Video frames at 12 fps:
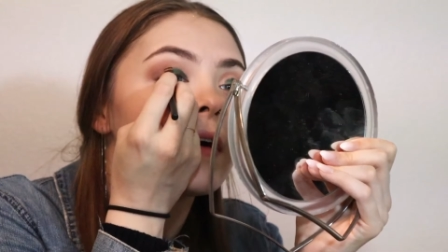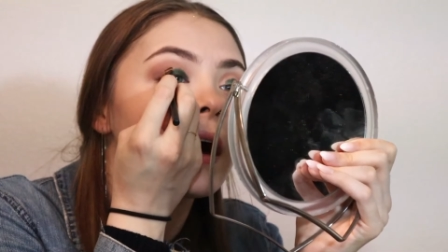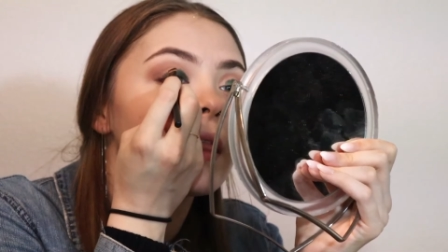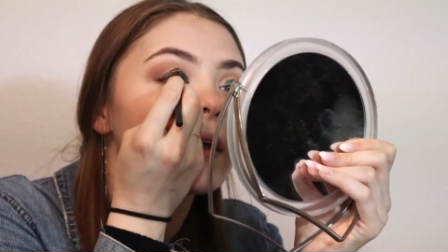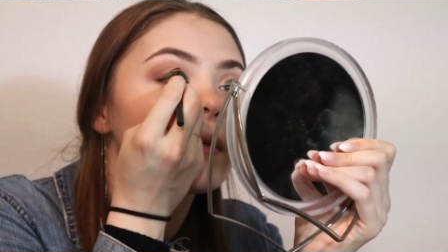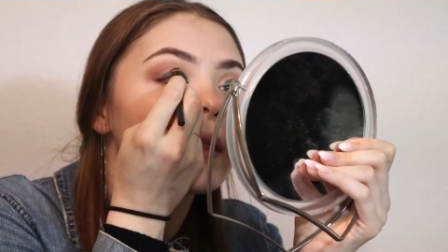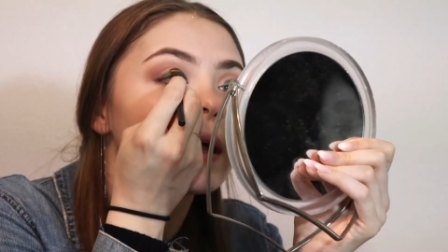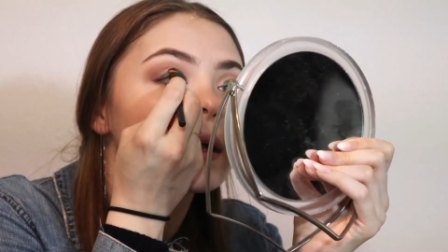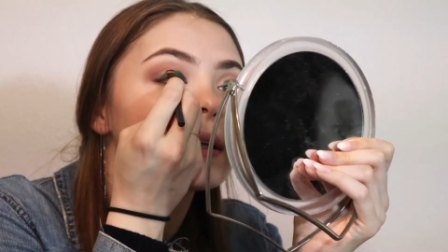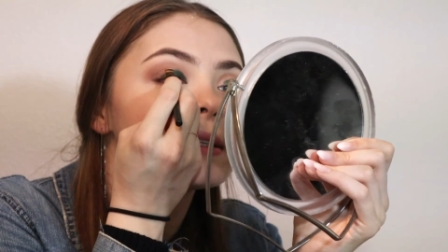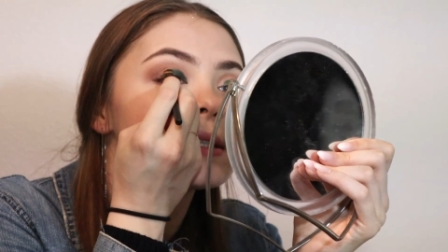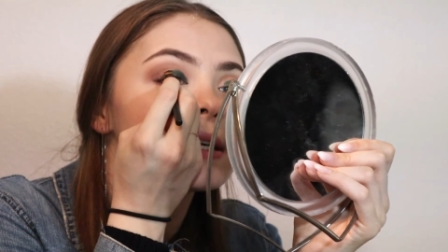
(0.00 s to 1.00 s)
follow
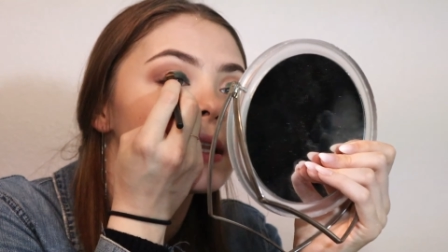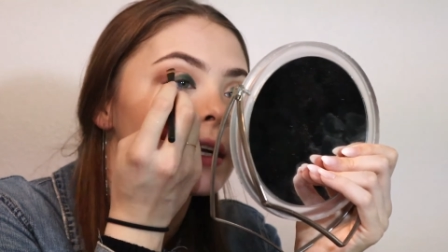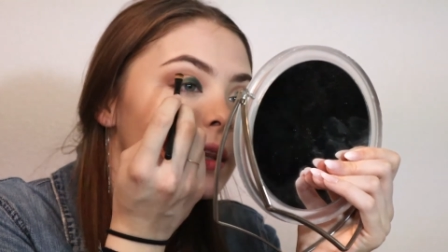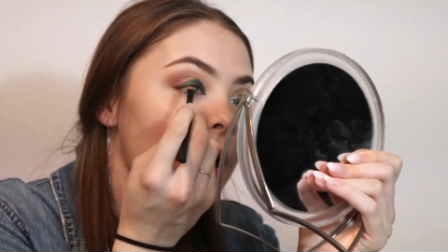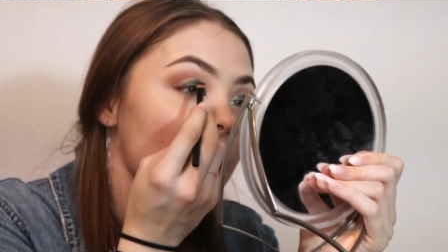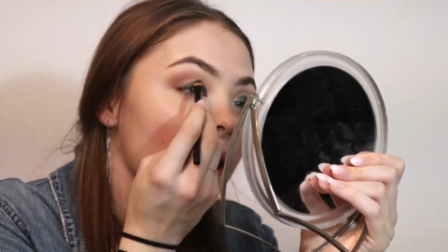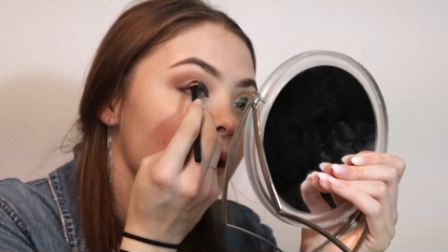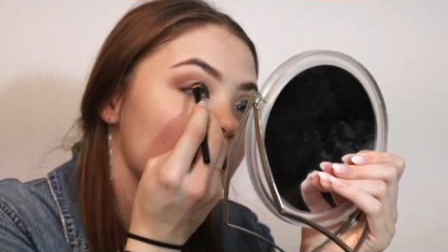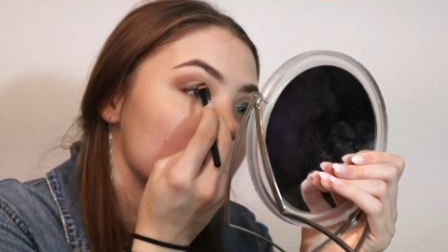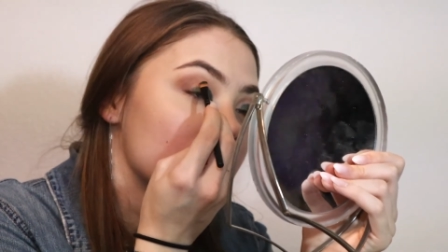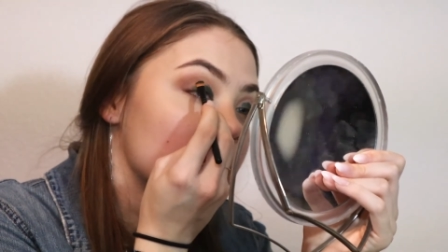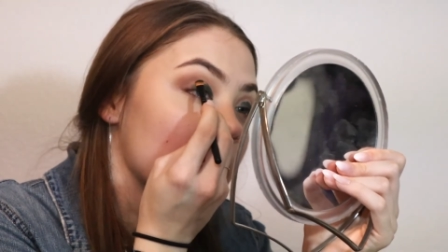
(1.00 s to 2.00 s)
that concealer line,
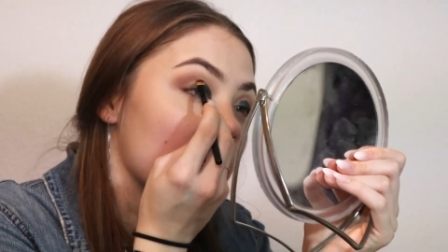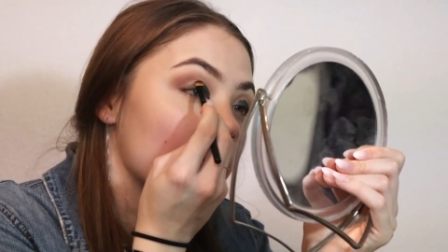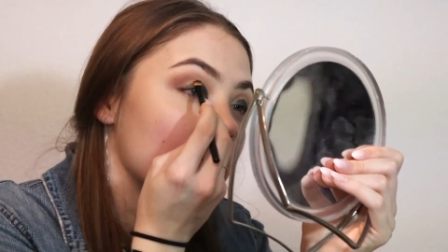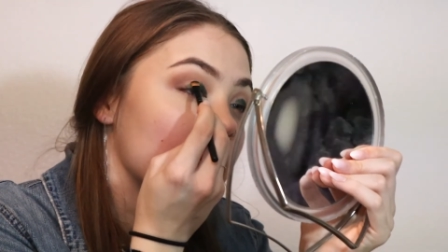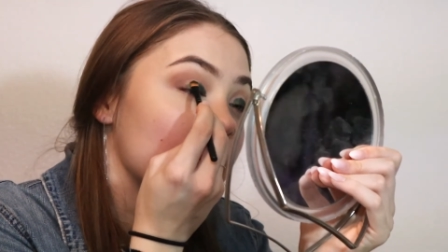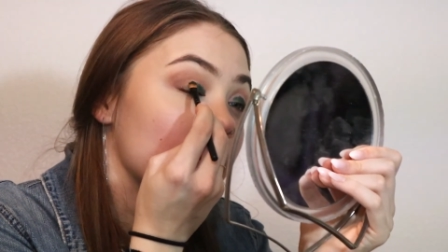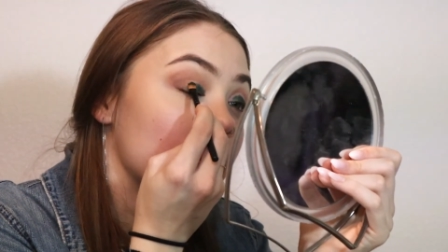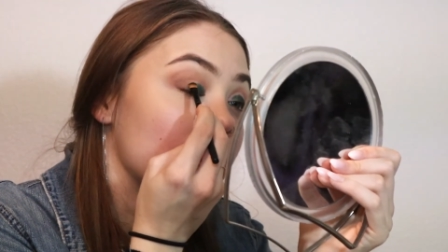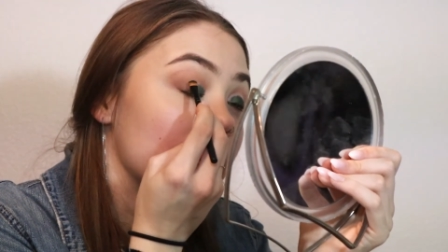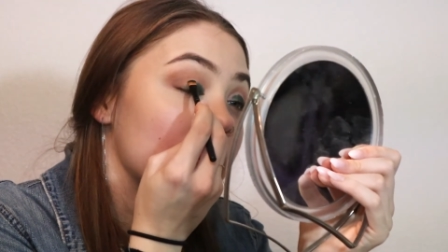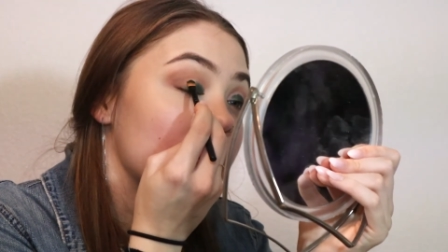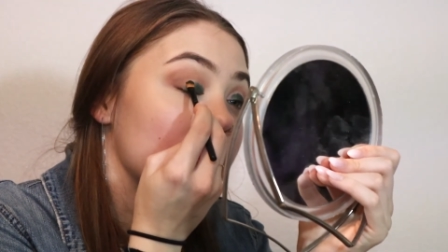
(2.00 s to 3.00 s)
tapping and
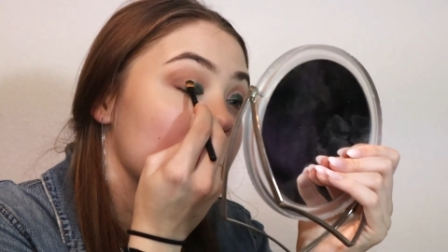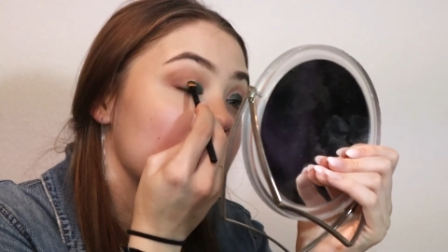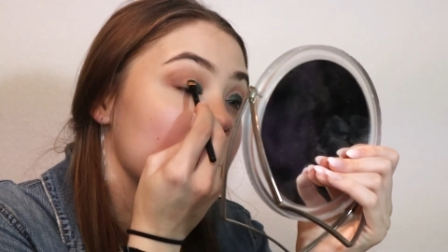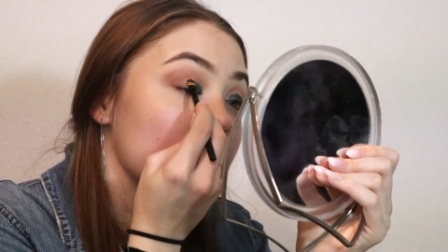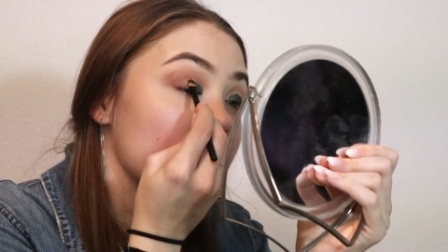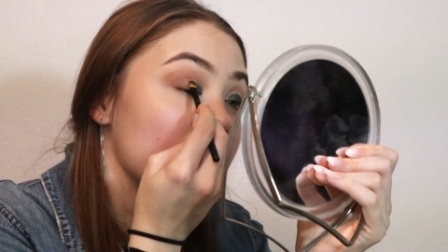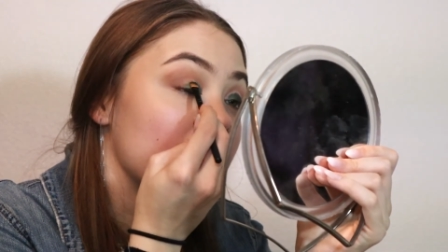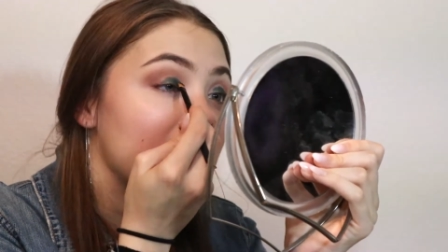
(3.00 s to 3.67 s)
pushing it in.